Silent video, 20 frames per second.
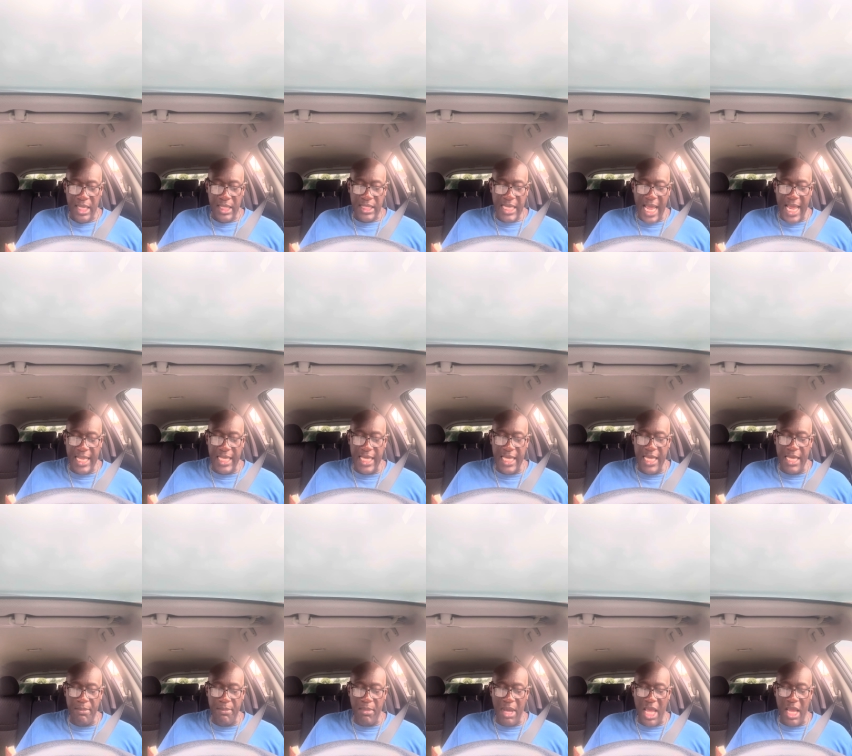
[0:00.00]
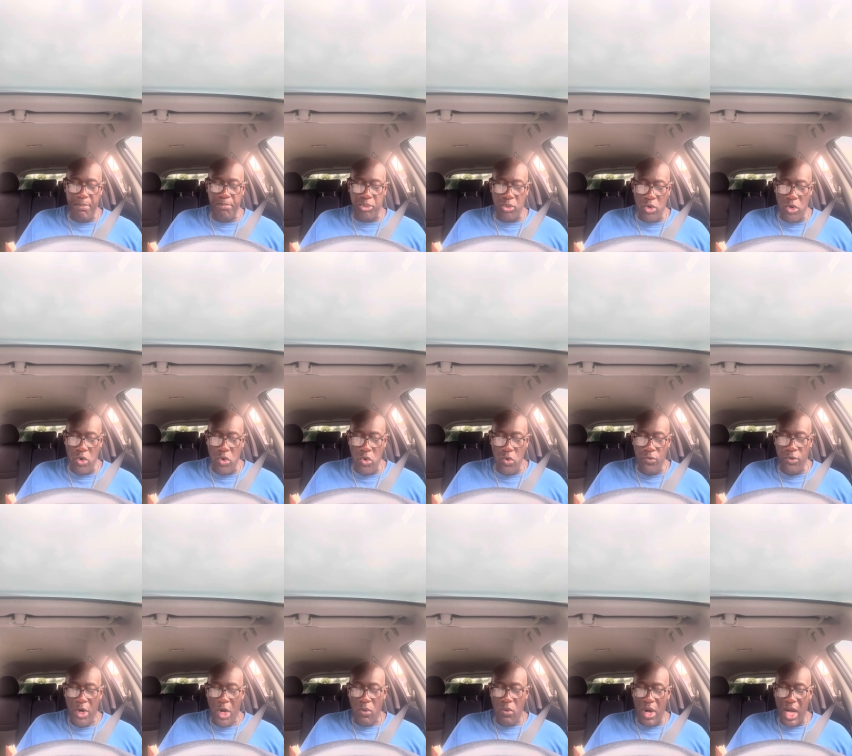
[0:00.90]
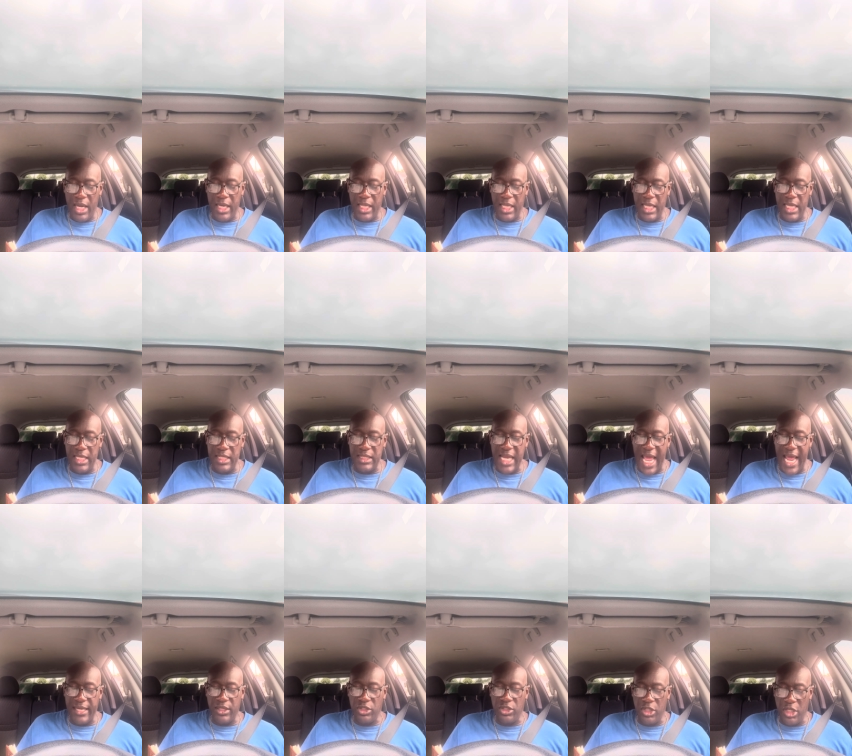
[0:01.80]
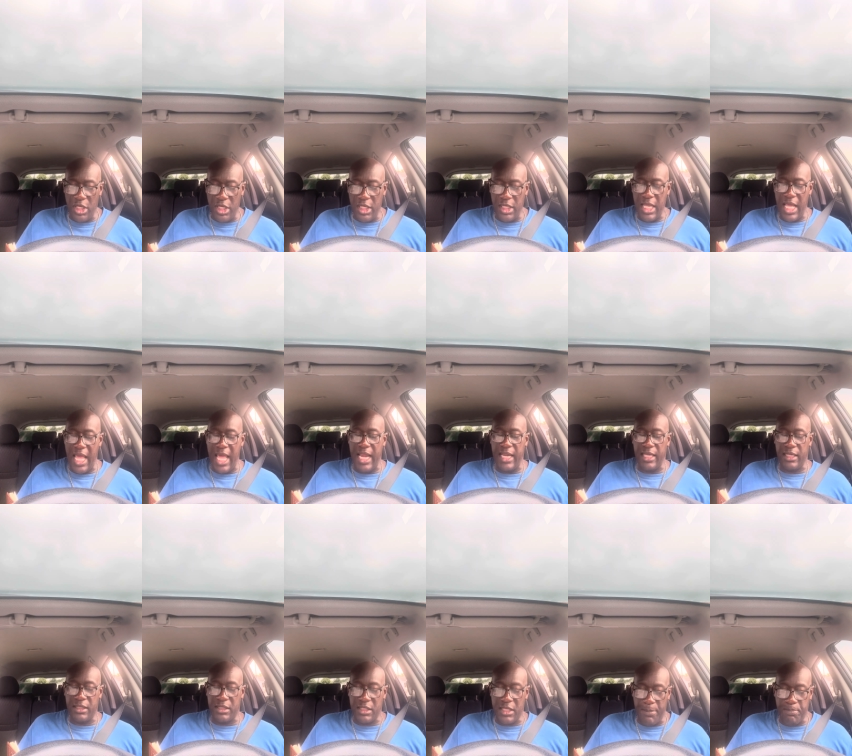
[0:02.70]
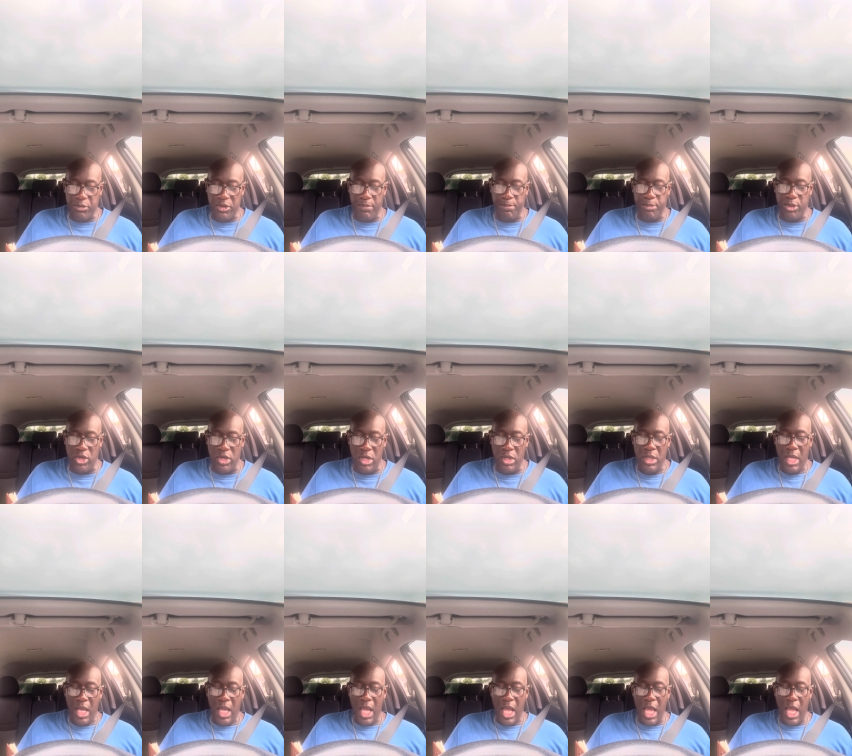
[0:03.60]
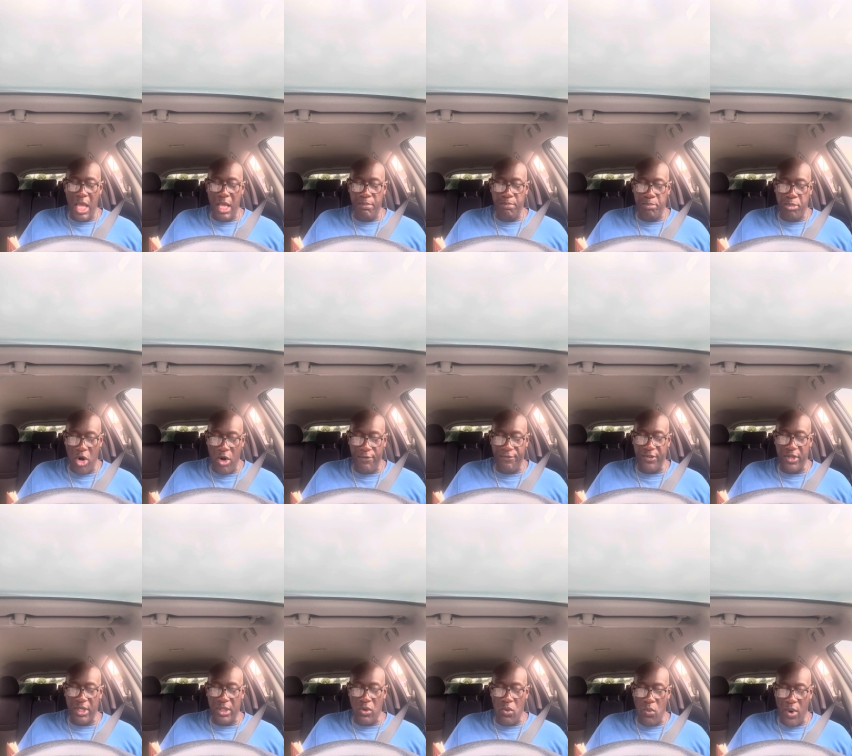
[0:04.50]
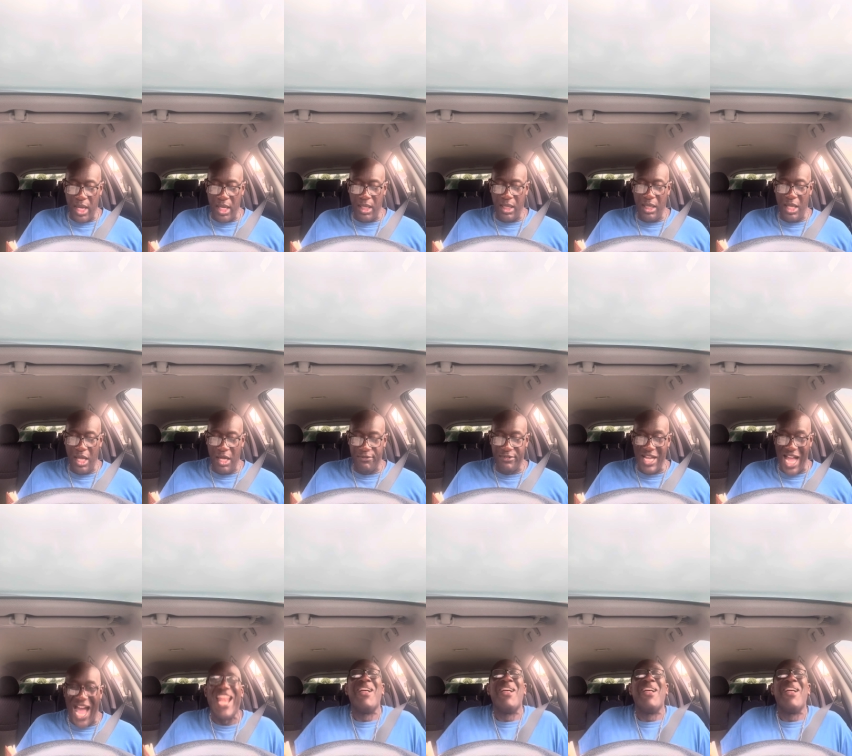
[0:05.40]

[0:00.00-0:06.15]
that ye may prove what is that good and acceptable and perfect will of God.